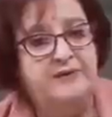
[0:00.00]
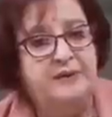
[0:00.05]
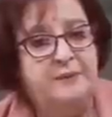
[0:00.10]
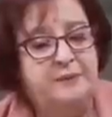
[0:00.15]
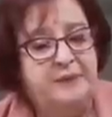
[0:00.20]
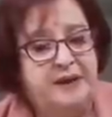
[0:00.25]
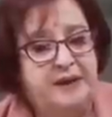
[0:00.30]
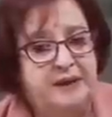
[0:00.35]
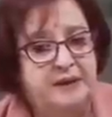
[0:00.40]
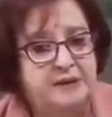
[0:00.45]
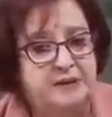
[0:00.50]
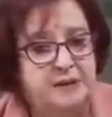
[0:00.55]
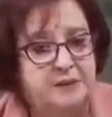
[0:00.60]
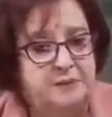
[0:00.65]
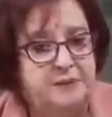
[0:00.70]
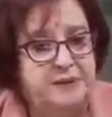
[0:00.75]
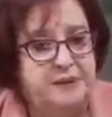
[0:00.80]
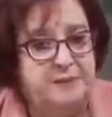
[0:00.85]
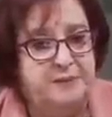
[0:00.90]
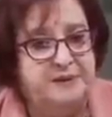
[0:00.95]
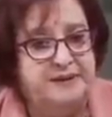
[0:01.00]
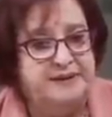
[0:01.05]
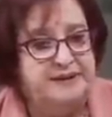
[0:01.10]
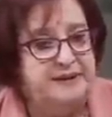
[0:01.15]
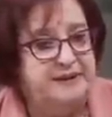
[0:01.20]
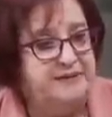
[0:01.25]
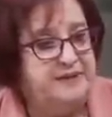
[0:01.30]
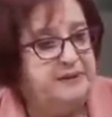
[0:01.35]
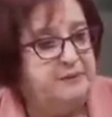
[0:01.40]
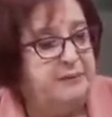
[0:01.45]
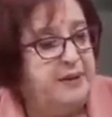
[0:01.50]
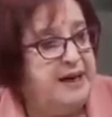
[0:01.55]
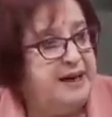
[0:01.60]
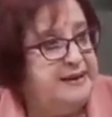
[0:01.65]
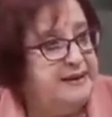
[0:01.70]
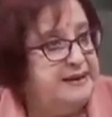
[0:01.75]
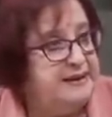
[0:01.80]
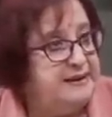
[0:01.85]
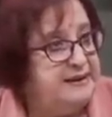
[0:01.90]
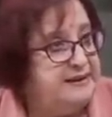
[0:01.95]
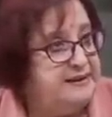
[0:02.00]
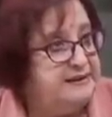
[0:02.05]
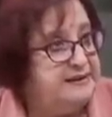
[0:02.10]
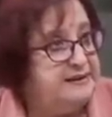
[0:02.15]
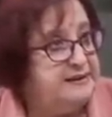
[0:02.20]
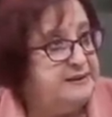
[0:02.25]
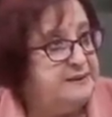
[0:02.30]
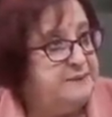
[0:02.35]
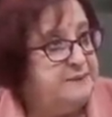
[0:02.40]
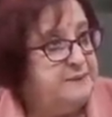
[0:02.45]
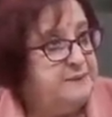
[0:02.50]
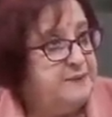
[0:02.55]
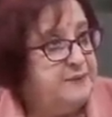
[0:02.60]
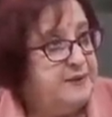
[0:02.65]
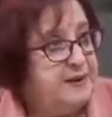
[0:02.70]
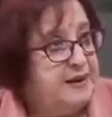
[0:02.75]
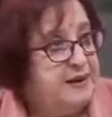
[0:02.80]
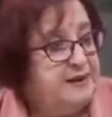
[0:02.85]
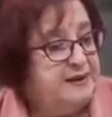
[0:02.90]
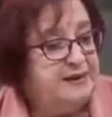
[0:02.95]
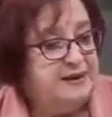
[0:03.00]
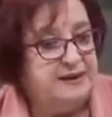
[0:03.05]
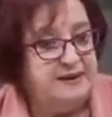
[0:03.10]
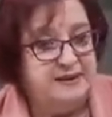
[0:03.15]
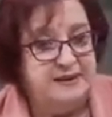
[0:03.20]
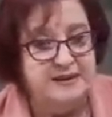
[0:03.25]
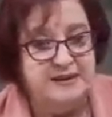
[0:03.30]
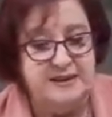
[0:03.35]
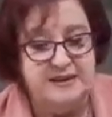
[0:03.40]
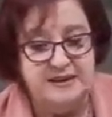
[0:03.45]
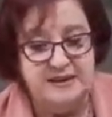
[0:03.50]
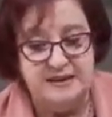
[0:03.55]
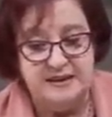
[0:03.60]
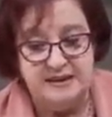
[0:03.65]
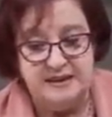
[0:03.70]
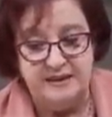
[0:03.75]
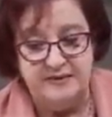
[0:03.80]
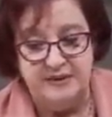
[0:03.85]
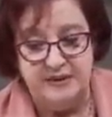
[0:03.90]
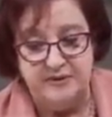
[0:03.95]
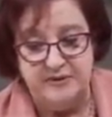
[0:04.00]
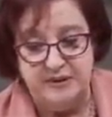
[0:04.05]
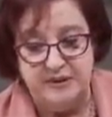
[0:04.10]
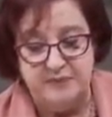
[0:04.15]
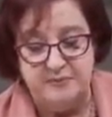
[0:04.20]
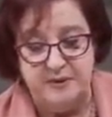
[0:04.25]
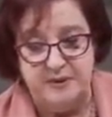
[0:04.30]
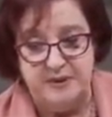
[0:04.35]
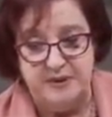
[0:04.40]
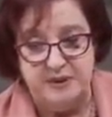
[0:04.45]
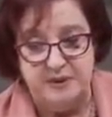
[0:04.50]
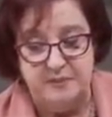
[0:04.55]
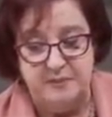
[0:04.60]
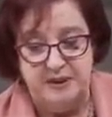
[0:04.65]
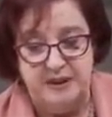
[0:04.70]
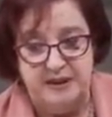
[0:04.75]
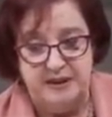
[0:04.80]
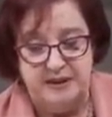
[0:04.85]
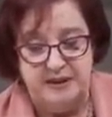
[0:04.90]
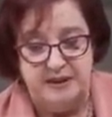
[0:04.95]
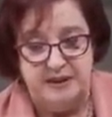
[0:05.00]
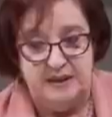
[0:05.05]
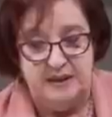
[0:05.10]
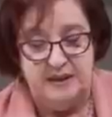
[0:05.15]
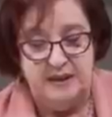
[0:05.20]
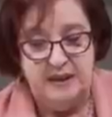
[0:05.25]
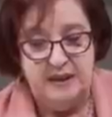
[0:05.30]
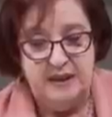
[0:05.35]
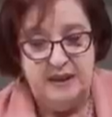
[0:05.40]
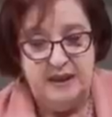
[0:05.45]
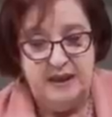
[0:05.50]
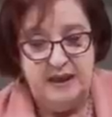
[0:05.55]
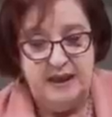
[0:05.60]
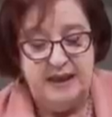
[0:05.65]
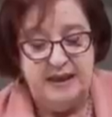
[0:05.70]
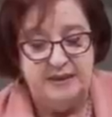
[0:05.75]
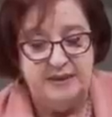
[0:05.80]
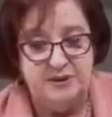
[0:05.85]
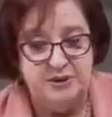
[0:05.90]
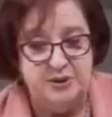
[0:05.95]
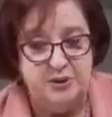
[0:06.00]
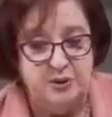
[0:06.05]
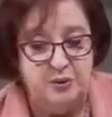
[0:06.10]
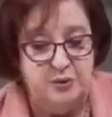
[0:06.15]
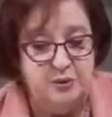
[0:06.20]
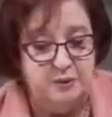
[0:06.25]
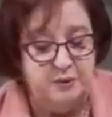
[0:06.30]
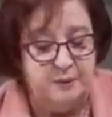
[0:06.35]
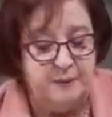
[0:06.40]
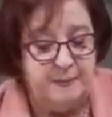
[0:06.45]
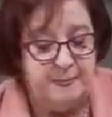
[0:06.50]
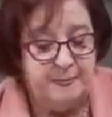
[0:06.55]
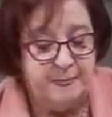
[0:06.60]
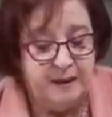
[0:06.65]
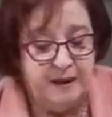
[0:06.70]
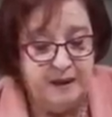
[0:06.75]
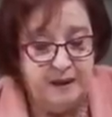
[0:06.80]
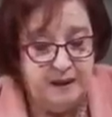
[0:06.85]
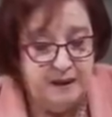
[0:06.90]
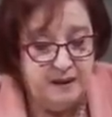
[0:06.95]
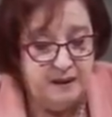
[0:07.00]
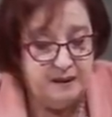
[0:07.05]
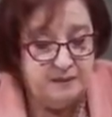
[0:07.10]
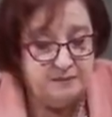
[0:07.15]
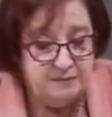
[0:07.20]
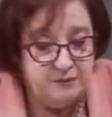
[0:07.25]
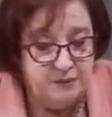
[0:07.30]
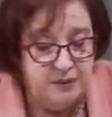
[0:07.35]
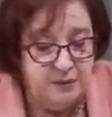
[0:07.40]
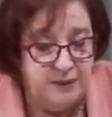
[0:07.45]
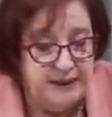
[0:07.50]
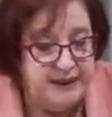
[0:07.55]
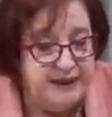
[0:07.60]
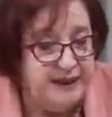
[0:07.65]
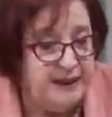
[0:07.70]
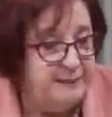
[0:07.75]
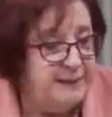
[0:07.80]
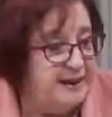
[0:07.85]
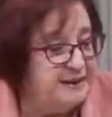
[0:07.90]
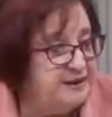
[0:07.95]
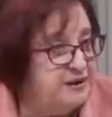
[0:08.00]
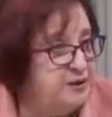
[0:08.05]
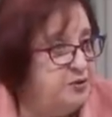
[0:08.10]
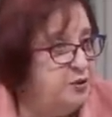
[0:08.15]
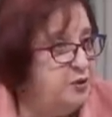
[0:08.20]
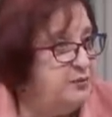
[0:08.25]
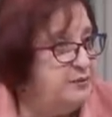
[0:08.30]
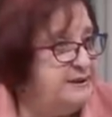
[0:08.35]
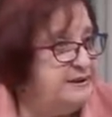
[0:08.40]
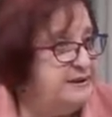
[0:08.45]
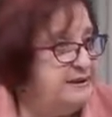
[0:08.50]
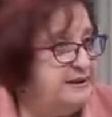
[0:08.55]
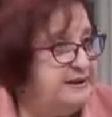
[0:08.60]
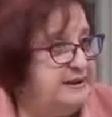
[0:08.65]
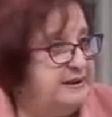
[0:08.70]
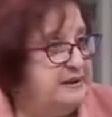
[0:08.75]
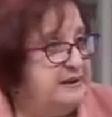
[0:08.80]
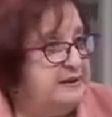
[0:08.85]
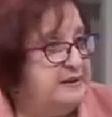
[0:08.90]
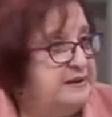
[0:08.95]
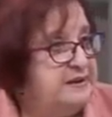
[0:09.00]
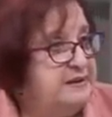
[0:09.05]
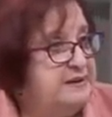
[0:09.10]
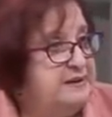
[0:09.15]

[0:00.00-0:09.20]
have appealed to people's civic mindedness, that this is a civic responsibility. And so we want to get back to normalcy.